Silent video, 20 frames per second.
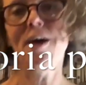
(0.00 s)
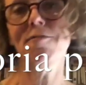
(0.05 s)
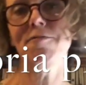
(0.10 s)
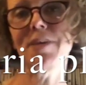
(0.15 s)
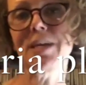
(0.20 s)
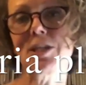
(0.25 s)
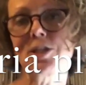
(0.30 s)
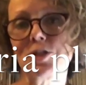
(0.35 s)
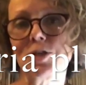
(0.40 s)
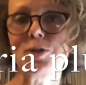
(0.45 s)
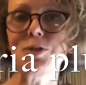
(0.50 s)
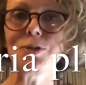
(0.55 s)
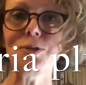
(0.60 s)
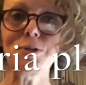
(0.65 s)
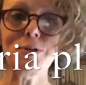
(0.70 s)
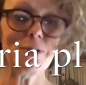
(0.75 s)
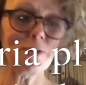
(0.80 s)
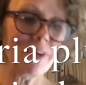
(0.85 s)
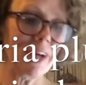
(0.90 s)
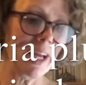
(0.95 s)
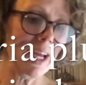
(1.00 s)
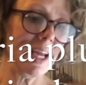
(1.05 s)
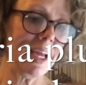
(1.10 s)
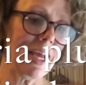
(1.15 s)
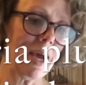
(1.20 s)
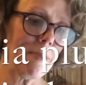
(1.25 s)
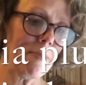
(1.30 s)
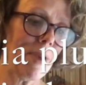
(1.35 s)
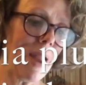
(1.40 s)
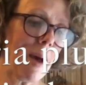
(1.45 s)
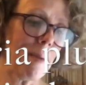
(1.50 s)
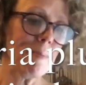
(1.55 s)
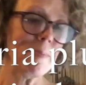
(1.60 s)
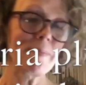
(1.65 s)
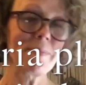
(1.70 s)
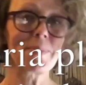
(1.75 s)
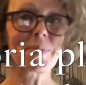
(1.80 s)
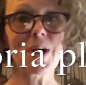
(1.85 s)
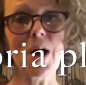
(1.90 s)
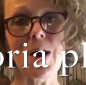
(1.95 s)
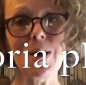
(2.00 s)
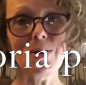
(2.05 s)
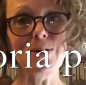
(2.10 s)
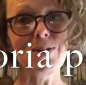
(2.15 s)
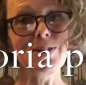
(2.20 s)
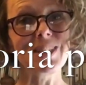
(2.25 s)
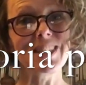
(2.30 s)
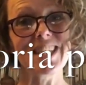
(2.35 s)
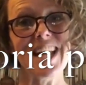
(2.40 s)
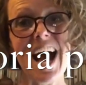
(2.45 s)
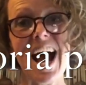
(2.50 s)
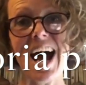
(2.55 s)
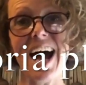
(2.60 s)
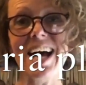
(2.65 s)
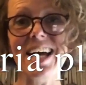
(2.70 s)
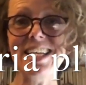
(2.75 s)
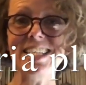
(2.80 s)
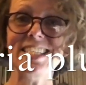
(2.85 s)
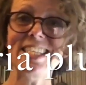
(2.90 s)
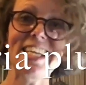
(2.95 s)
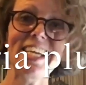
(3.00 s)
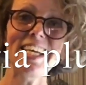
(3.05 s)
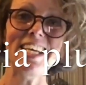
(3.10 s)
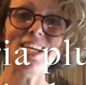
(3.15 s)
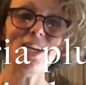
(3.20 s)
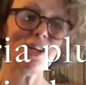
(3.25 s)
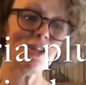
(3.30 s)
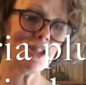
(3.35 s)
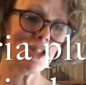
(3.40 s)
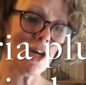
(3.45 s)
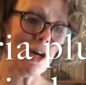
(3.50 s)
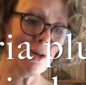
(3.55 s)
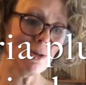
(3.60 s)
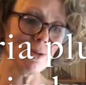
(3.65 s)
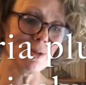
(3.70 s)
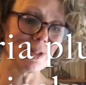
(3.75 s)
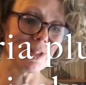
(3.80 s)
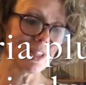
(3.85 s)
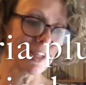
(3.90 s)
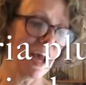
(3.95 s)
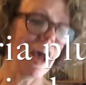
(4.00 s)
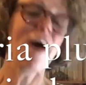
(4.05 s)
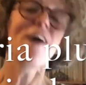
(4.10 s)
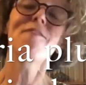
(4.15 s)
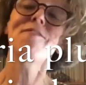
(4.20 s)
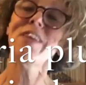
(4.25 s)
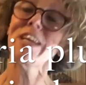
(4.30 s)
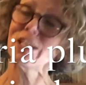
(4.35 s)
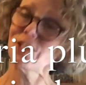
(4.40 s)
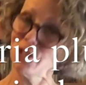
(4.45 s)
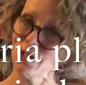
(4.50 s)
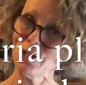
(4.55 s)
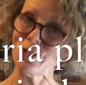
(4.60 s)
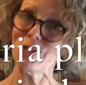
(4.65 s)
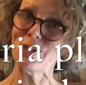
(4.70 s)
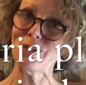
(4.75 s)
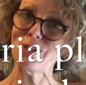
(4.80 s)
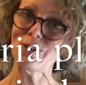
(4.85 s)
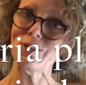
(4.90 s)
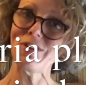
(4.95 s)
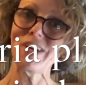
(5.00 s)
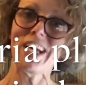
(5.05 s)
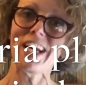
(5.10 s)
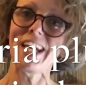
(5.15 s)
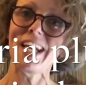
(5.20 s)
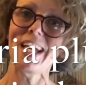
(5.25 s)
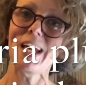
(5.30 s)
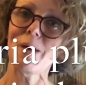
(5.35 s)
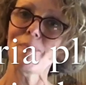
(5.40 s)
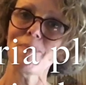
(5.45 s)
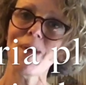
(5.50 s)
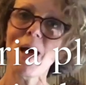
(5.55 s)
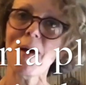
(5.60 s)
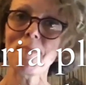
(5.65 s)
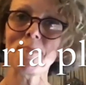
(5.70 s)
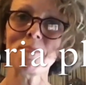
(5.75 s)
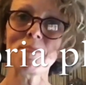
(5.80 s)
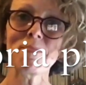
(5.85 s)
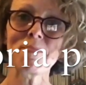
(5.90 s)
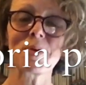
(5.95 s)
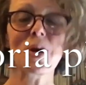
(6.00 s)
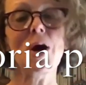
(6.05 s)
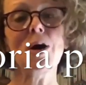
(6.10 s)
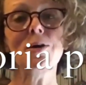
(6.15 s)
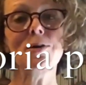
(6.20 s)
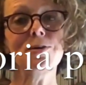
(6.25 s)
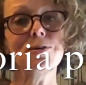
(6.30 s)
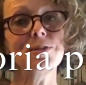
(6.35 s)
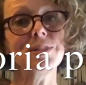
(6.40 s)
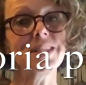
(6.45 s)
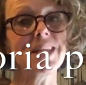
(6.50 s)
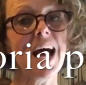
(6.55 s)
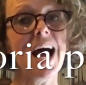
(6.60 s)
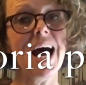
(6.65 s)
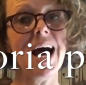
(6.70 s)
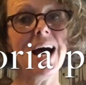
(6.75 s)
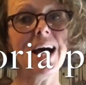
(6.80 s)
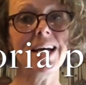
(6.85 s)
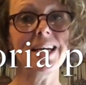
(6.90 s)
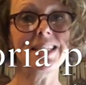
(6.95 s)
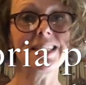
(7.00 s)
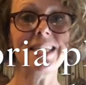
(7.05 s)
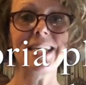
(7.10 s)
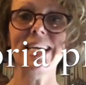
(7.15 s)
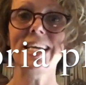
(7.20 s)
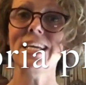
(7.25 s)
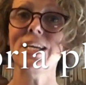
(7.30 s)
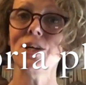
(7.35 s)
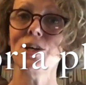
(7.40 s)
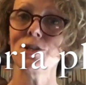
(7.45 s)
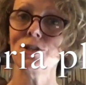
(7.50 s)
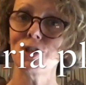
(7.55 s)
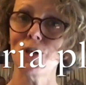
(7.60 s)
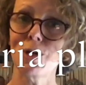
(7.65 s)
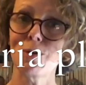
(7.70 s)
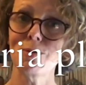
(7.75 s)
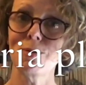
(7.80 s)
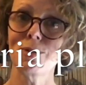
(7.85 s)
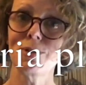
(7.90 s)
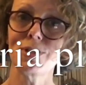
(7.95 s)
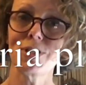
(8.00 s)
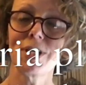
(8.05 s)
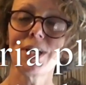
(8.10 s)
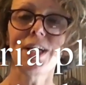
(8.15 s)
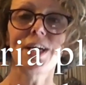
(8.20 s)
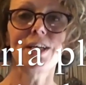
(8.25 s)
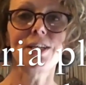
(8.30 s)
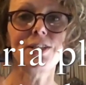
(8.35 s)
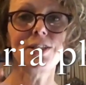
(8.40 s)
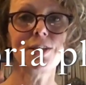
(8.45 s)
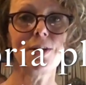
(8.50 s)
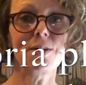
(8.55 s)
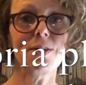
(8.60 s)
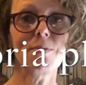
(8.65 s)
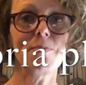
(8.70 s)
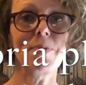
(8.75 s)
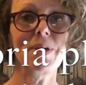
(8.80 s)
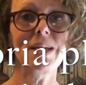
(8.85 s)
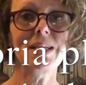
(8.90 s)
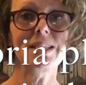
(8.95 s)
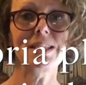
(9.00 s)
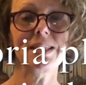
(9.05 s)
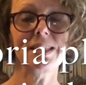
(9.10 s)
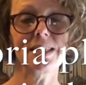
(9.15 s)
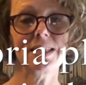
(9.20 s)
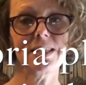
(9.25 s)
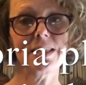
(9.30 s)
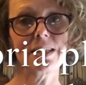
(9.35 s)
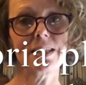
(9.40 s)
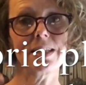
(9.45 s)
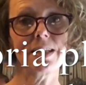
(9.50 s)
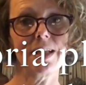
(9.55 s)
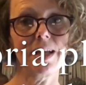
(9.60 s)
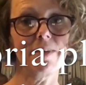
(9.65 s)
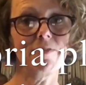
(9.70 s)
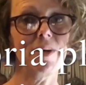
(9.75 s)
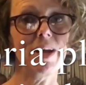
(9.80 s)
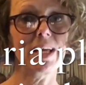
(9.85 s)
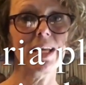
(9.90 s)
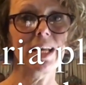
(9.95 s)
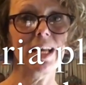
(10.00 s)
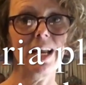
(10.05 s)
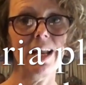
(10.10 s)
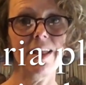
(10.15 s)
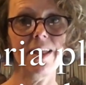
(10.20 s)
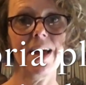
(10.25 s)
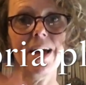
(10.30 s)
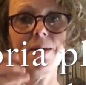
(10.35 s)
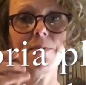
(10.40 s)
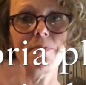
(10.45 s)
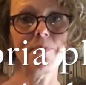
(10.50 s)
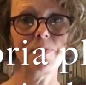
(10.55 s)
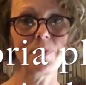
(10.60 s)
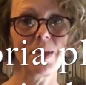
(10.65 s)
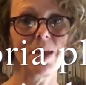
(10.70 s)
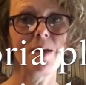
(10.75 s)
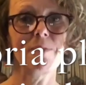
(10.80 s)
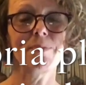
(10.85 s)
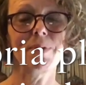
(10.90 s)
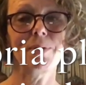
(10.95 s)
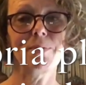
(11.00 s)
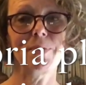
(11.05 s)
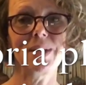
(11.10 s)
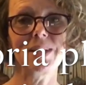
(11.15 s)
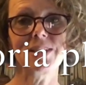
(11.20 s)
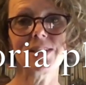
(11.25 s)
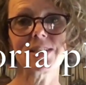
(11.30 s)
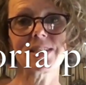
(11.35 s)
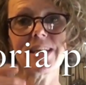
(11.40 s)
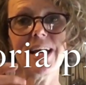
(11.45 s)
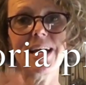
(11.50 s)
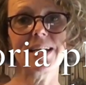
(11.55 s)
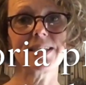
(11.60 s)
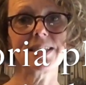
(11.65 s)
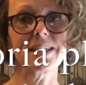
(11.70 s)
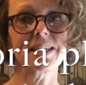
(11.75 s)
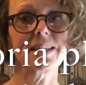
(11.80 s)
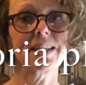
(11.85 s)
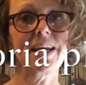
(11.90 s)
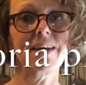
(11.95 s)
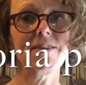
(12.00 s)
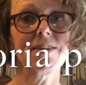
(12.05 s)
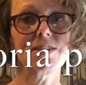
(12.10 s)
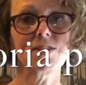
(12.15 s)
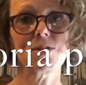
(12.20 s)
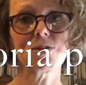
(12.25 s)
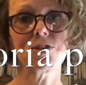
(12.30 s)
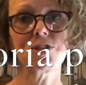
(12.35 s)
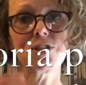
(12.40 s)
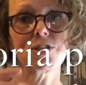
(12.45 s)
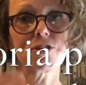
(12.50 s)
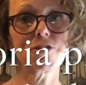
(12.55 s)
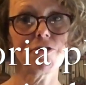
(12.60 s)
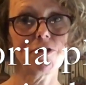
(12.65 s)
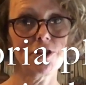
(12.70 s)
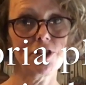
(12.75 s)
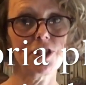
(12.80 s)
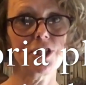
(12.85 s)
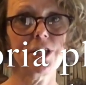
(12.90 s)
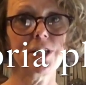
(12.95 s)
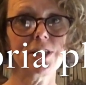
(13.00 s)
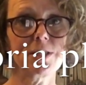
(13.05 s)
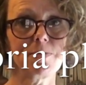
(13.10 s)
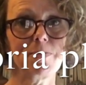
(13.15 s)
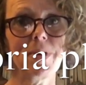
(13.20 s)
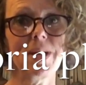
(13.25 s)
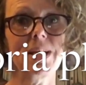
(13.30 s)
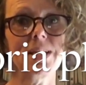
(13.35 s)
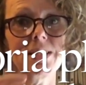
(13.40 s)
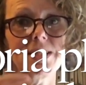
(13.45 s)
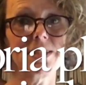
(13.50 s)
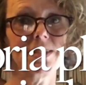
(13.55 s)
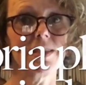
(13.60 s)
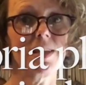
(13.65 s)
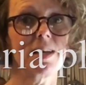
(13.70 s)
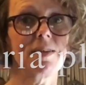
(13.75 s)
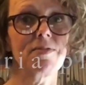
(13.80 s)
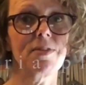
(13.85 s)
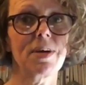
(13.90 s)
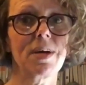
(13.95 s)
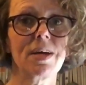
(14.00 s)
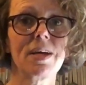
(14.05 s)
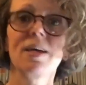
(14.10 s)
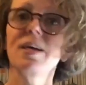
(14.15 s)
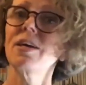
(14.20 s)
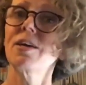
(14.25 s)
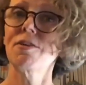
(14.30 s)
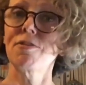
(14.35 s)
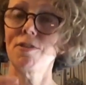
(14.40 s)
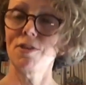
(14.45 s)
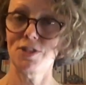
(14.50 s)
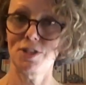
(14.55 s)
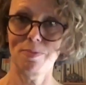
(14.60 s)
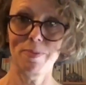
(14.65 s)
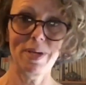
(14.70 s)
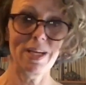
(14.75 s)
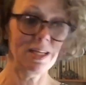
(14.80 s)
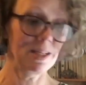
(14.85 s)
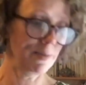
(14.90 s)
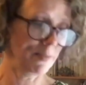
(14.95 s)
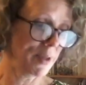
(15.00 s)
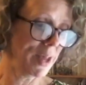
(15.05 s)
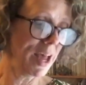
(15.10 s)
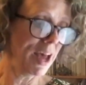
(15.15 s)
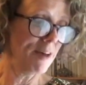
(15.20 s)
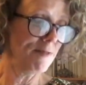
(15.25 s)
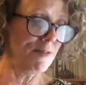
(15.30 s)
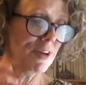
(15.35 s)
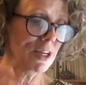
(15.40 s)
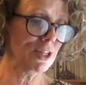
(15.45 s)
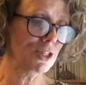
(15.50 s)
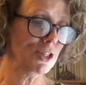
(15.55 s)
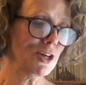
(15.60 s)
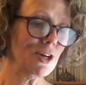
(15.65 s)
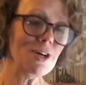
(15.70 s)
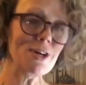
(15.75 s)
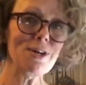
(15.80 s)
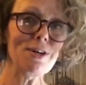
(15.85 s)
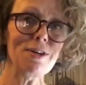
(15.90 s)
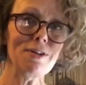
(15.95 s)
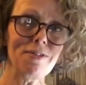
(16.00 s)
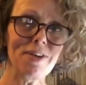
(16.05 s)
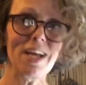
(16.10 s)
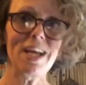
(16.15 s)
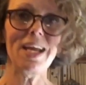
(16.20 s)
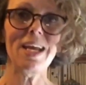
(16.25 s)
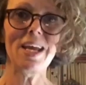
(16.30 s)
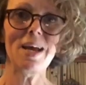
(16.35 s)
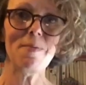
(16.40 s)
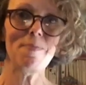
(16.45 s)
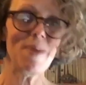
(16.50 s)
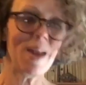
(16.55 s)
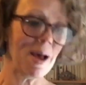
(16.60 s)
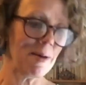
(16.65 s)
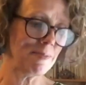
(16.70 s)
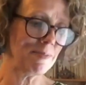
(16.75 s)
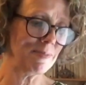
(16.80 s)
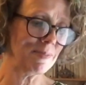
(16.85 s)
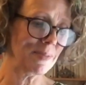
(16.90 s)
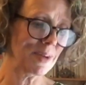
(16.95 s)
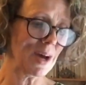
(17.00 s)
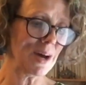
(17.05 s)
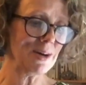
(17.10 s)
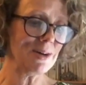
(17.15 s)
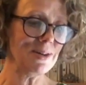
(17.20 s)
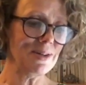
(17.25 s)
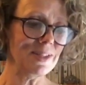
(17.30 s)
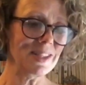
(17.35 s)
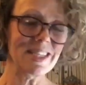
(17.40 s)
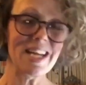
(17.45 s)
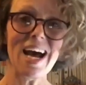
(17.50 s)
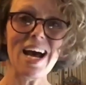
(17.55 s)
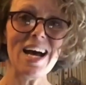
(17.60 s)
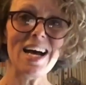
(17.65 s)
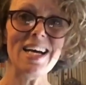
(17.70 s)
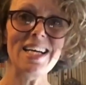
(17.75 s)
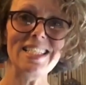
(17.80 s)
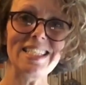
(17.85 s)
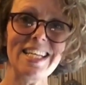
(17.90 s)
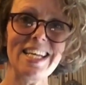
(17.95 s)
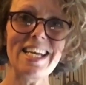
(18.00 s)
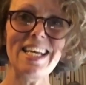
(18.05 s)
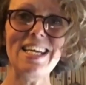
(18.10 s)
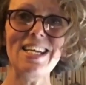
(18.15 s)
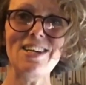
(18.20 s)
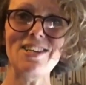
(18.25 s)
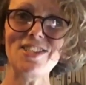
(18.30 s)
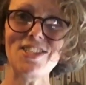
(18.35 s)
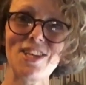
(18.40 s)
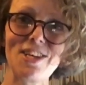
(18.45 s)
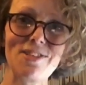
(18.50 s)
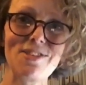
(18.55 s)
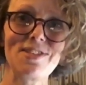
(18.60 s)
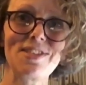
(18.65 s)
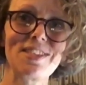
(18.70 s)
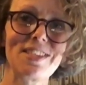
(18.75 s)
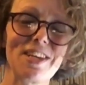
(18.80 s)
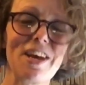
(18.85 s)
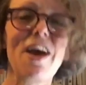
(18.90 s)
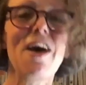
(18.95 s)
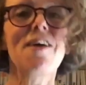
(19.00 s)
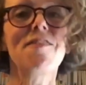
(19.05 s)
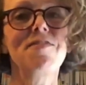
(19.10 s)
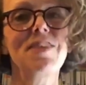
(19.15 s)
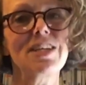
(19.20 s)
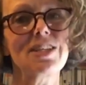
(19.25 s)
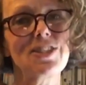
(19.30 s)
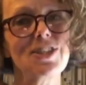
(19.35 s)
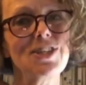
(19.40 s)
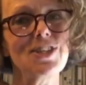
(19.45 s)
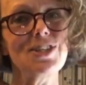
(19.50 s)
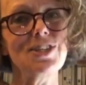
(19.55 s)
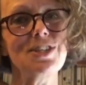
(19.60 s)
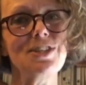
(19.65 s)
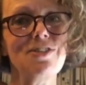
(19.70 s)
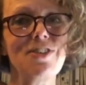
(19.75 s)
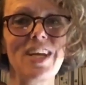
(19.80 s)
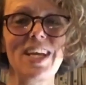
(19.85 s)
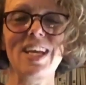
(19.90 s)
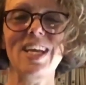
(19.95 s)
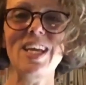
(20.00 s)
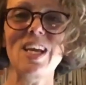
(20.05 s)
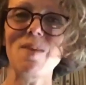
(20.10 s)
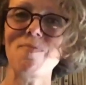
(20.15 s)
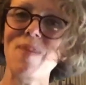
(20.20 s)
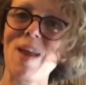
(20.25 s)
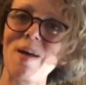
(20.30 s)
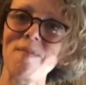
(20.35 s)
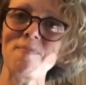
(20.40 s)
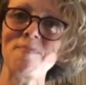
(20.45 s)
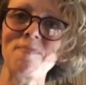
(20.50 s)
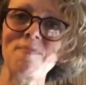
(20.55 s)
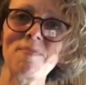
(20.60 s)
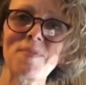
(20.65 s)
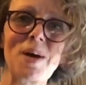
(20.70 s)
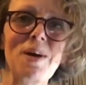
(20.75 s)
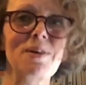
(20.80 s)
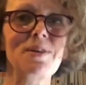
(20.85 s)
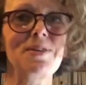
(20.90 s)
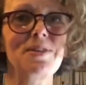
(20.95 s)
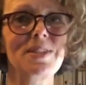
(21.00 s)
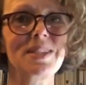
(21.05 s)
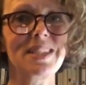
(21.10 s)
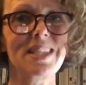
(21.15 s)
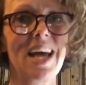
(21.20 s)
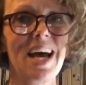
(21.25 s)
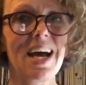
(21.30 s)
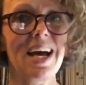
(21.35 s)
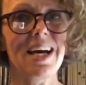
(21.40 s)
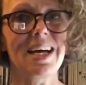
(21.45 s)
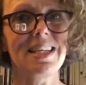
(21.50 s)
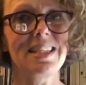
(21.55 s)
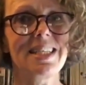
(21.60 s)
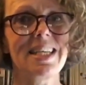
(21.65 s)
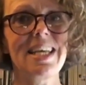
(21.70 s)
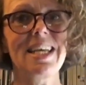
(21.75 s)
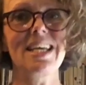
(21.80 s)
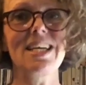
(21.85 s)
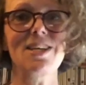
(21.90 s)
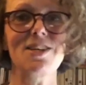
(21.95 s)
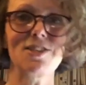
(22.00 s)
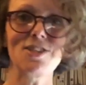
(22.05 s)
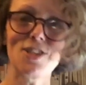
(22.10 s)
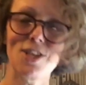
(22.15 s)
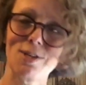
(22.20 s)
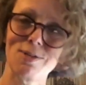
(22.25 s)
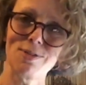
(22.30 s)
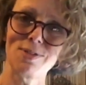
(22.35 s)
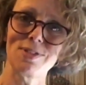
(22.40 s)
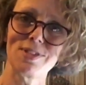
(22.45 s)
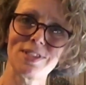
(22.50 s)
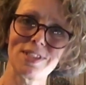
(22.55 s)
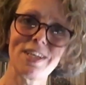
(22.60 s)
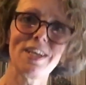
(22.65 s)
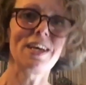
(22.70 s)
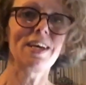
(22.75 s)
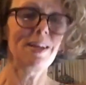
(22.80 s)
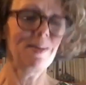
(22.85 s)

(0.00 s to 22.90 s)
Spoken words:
Victoria plum goes nicely on toast. Victoria plum goes nicely on toast. So the beat is still regular like that, but we're just adding there a dotted crotchet beat instead of a crotchet beat. Victoria plum goes nicely on toast. Victoria plum goes nicely on toast.